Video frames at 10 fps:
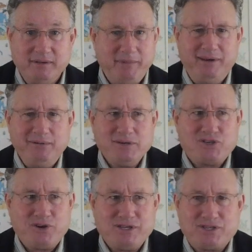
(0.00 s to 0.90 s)
I mean, who
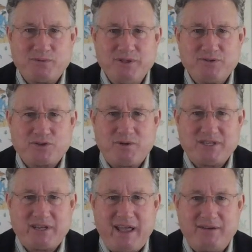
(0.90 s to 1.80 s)
rejoices when they're
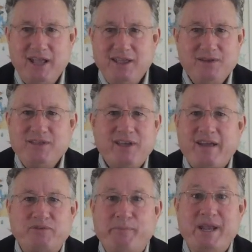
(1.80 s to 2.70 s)
stressed out? You either
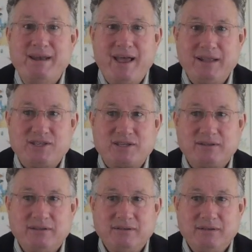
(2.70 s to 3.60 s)
have to be
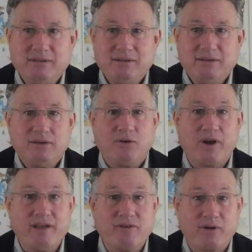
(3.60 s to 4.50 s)
nuts
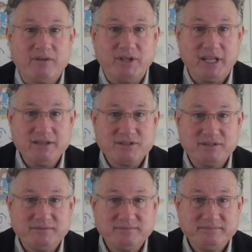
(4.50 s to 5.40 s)
or have a
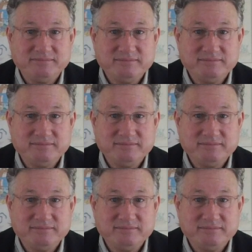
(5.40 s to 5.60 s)
revelation.